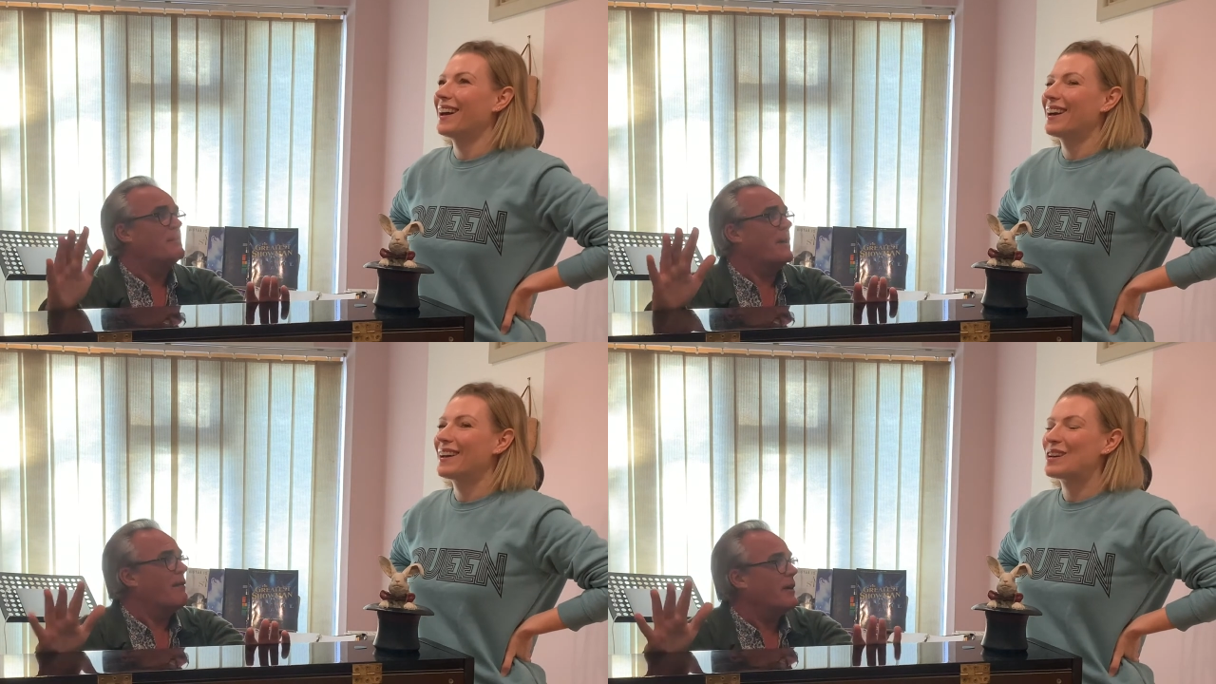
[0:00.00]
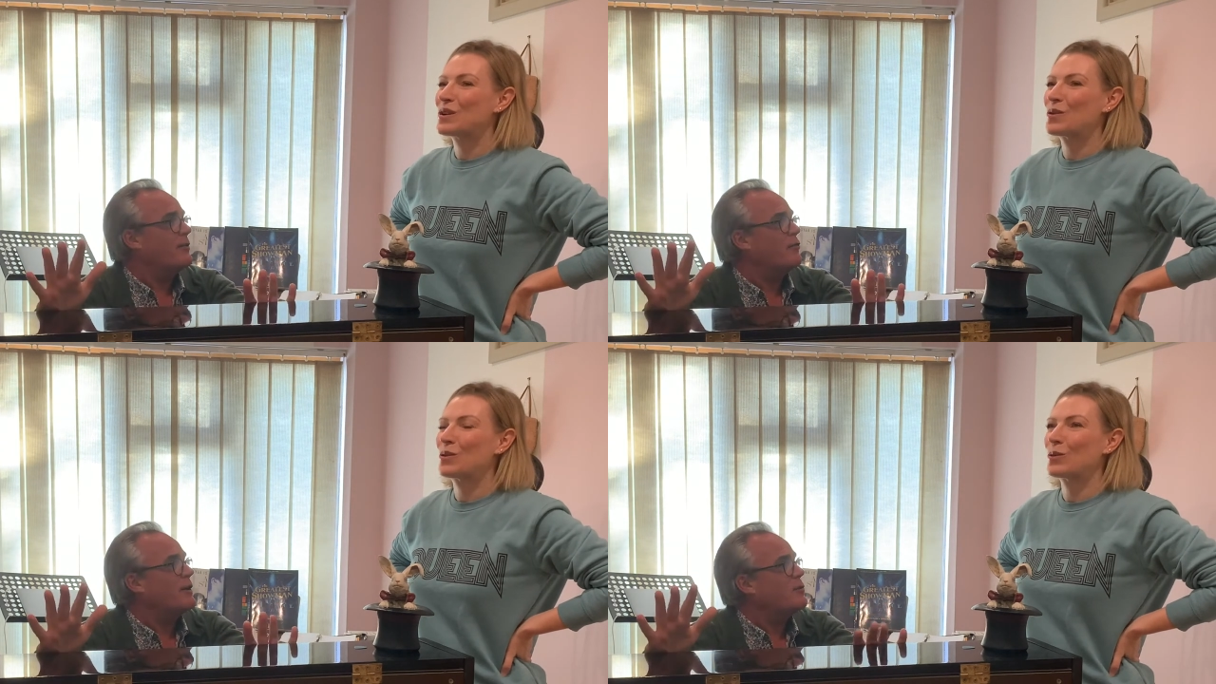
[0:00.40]
Speaker 1: a barrier
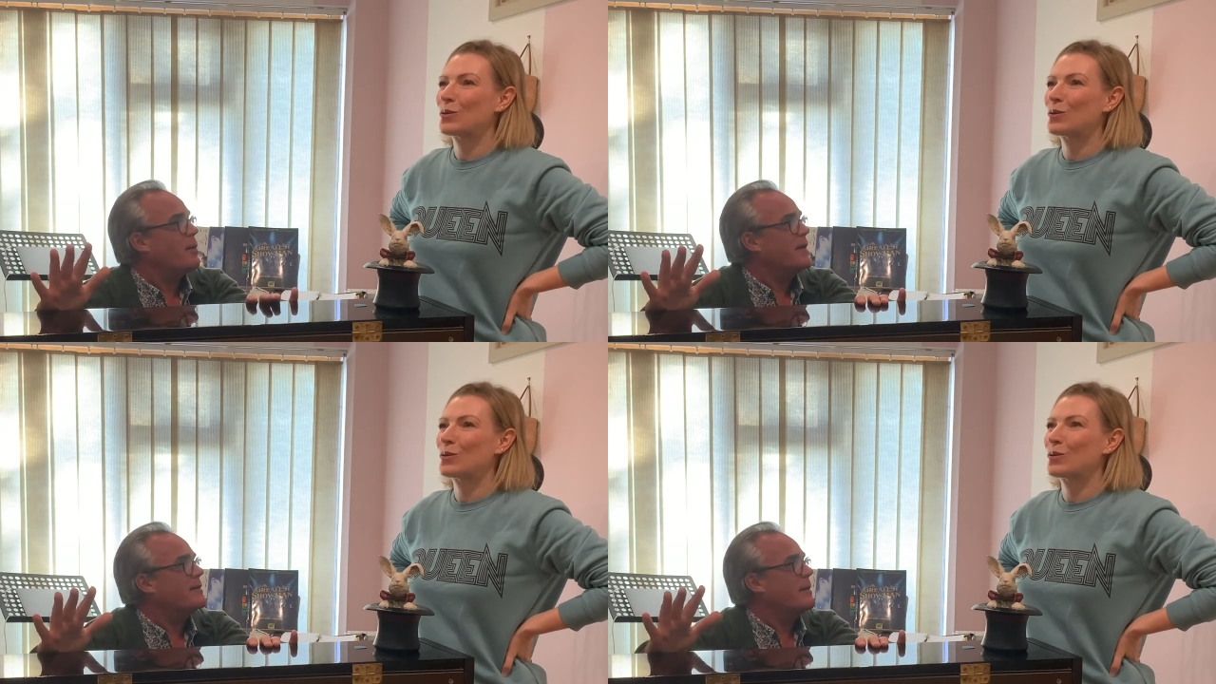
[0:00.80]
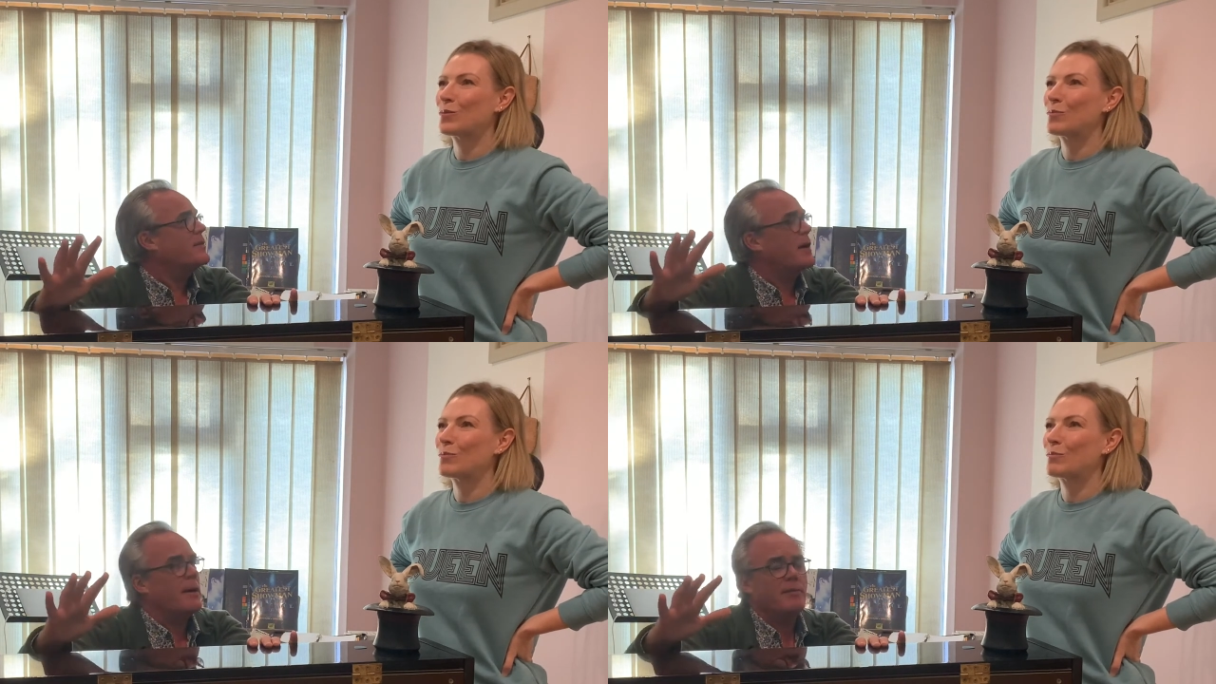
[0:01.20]
straight away
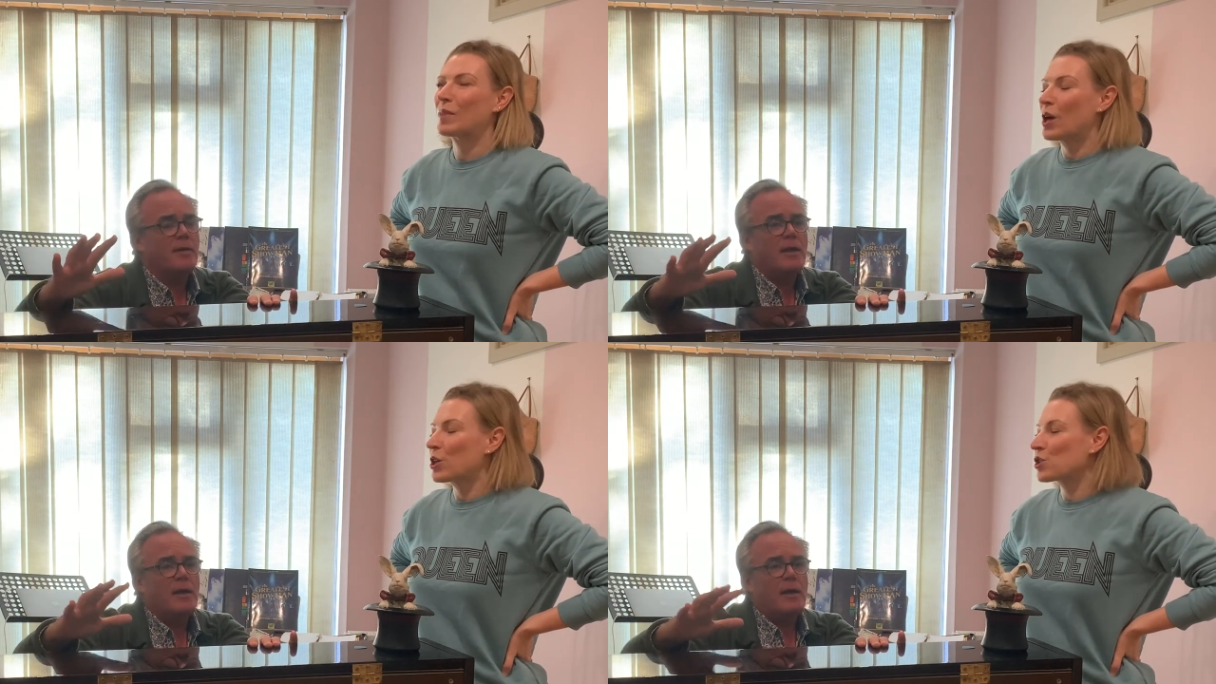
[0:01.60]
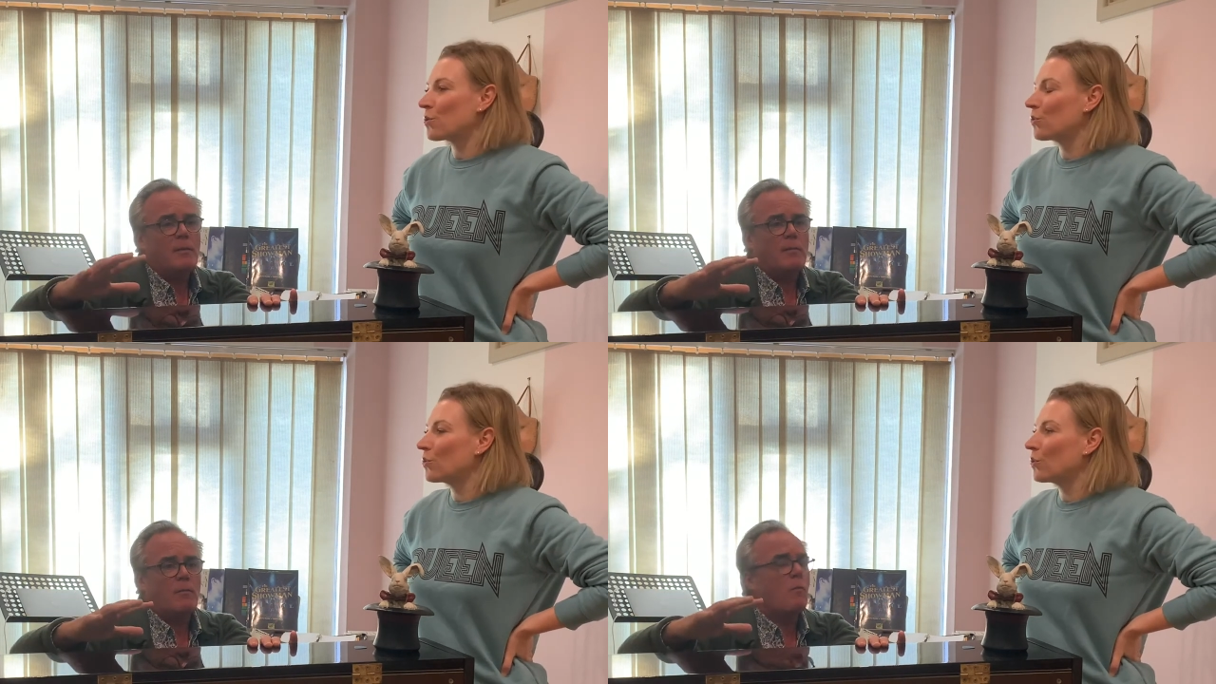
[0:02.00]
sometimes.
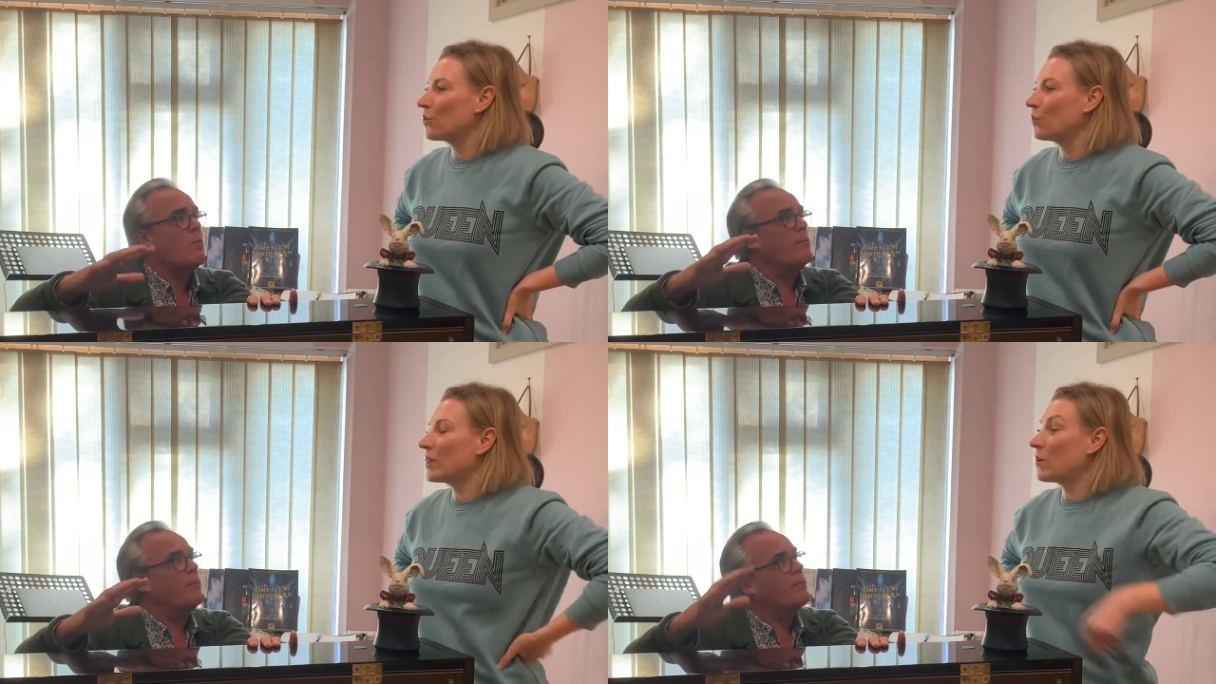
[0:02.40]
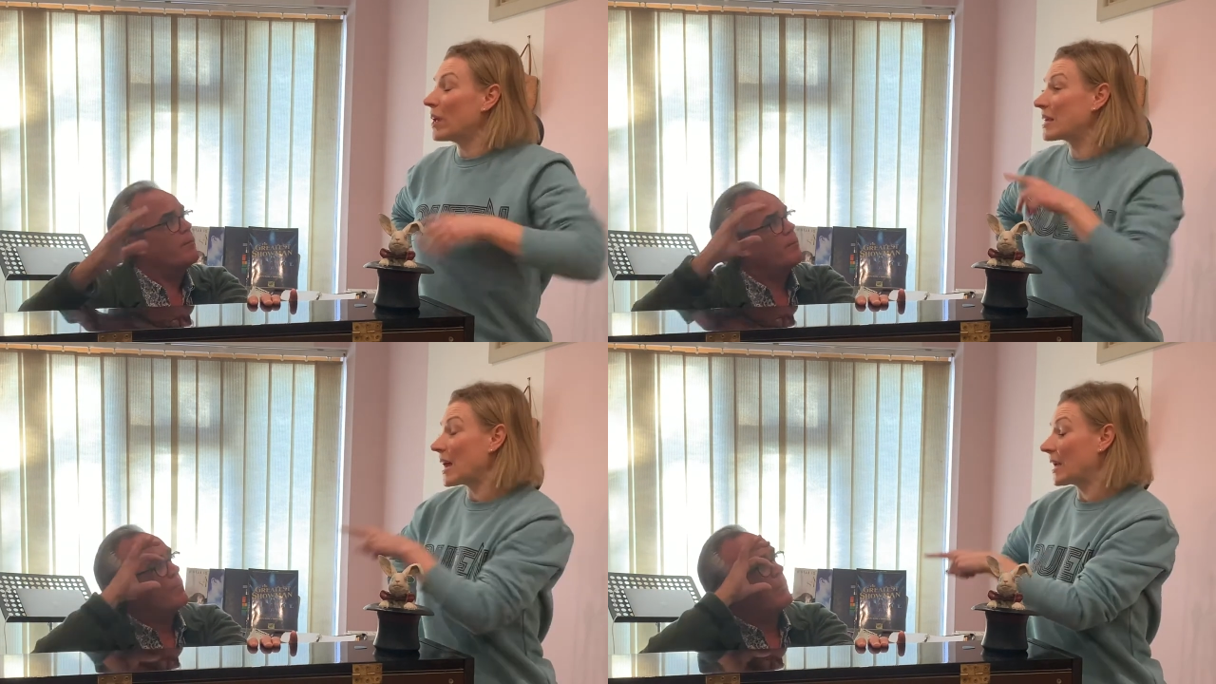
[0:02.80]
Speaker 2: So
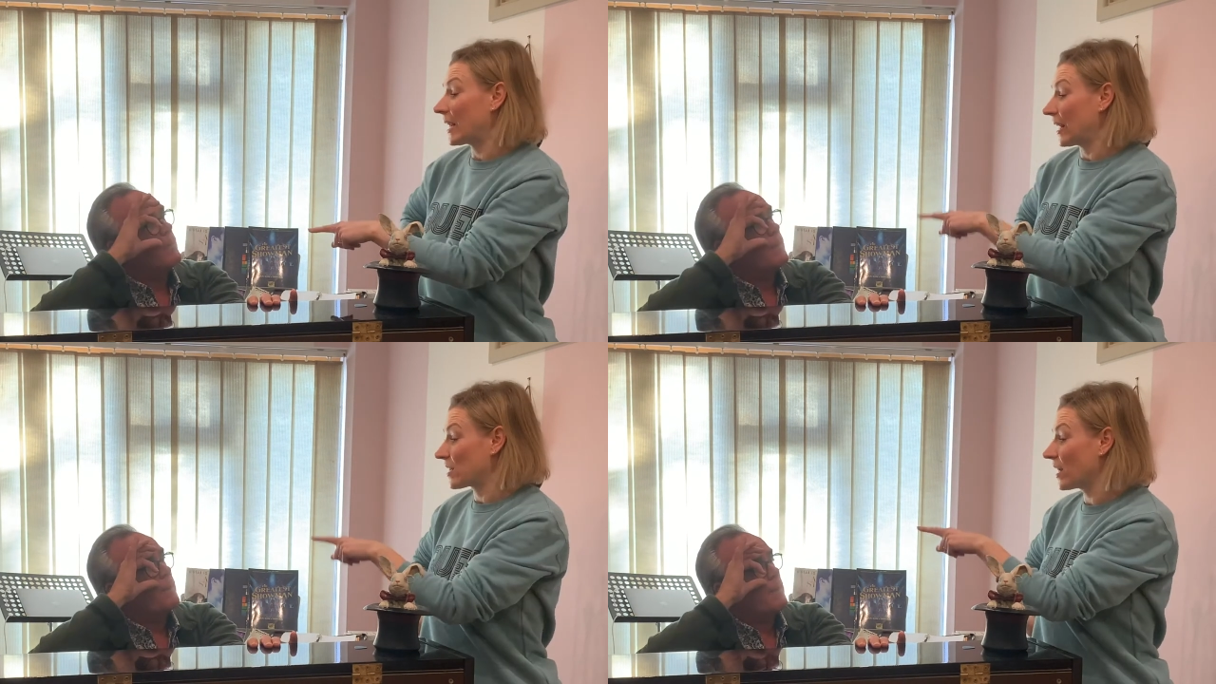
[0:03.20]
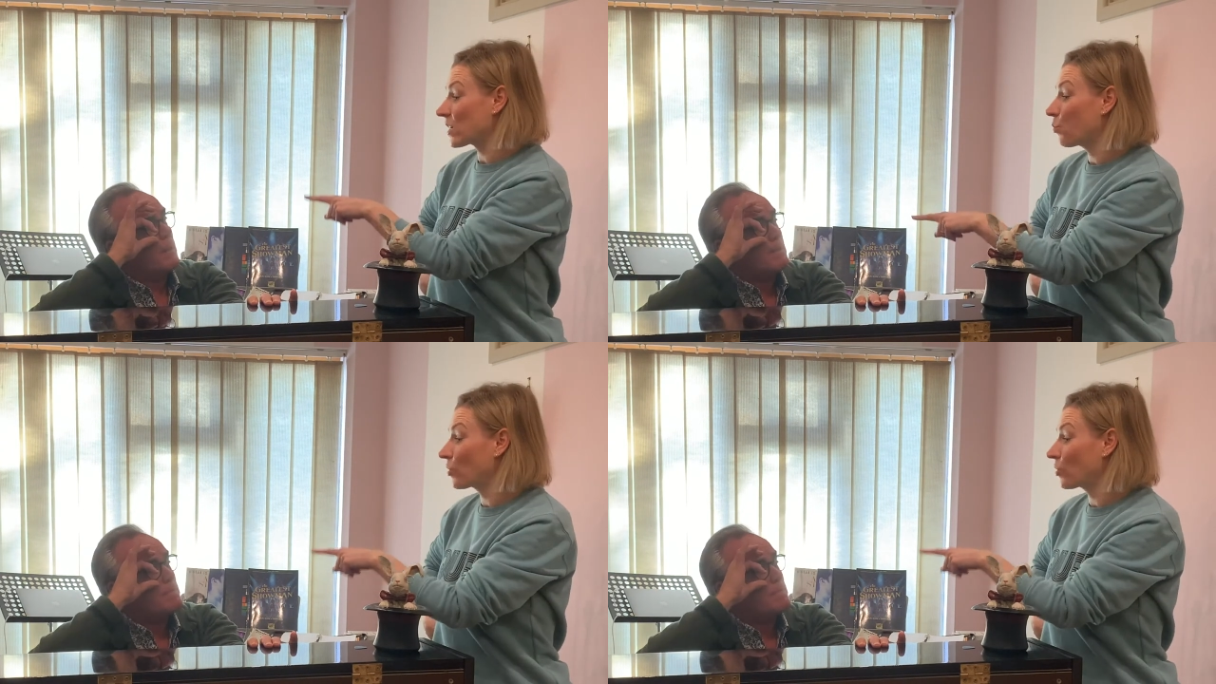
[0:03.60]
exactly. So that's